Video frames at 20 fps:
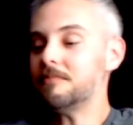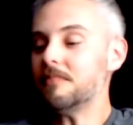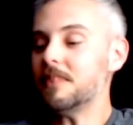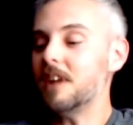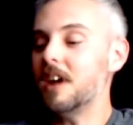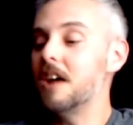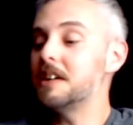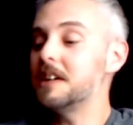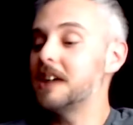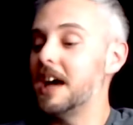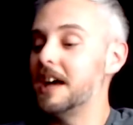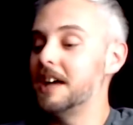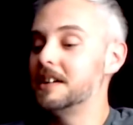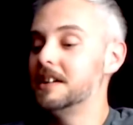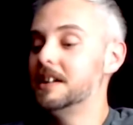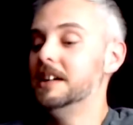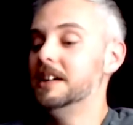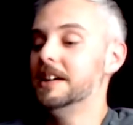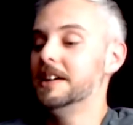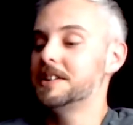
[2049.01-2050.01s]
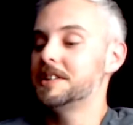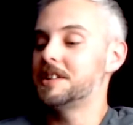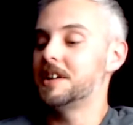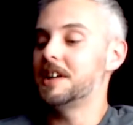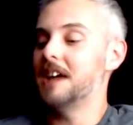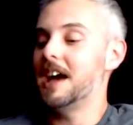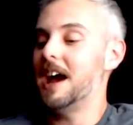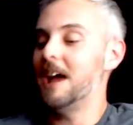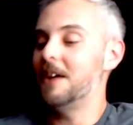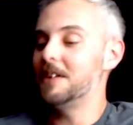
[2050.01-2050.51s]
Okay,
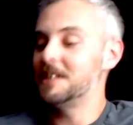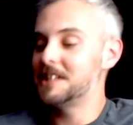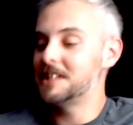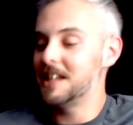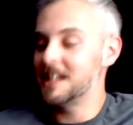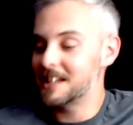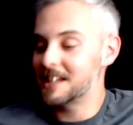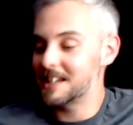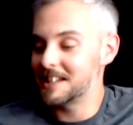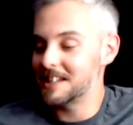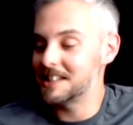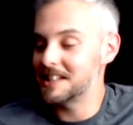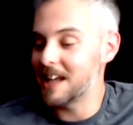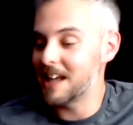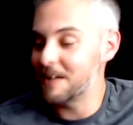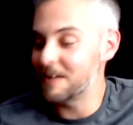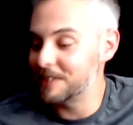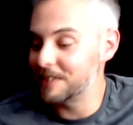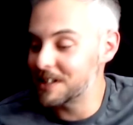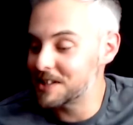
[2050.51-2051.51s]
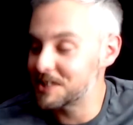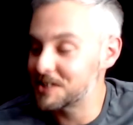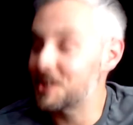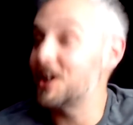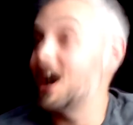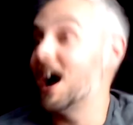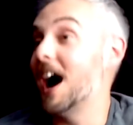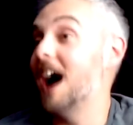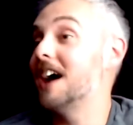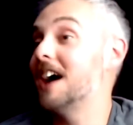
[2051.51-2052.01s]
so the heretic Zavlis
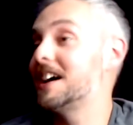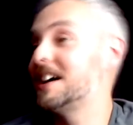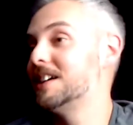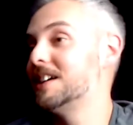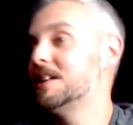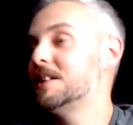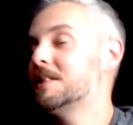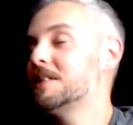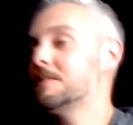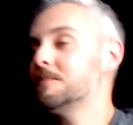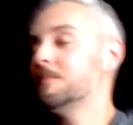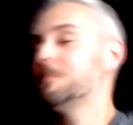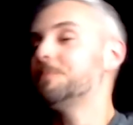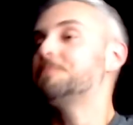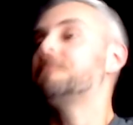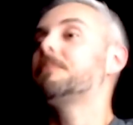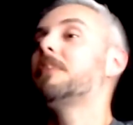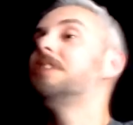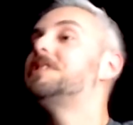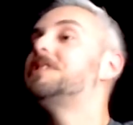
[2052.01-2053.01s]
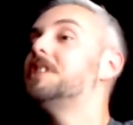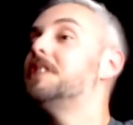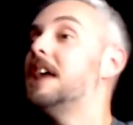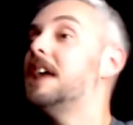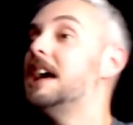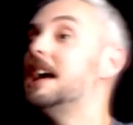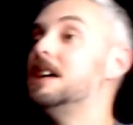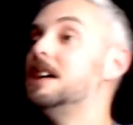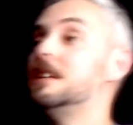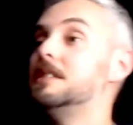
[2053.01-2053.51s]
Krag.
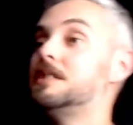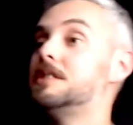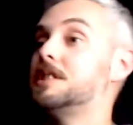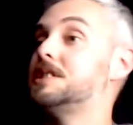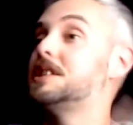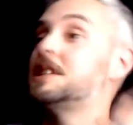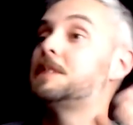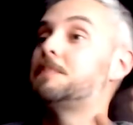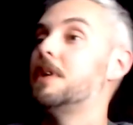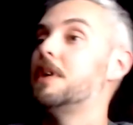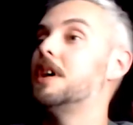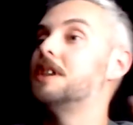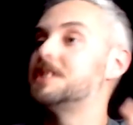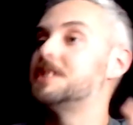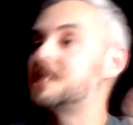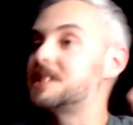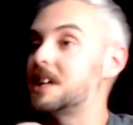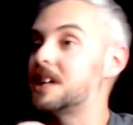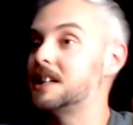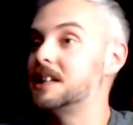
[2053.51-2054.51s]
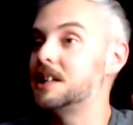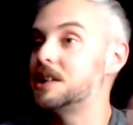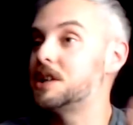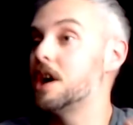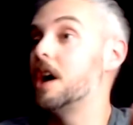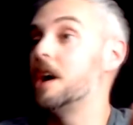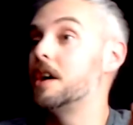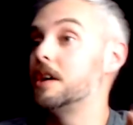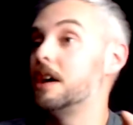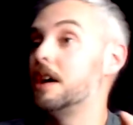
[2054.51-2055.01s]
Does this person suddenly
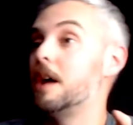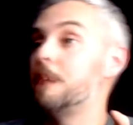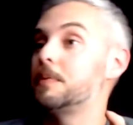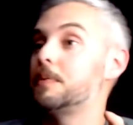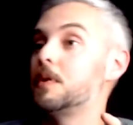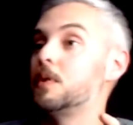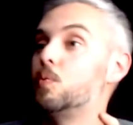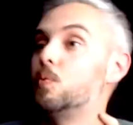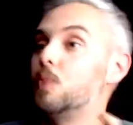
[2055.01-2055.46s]
turn up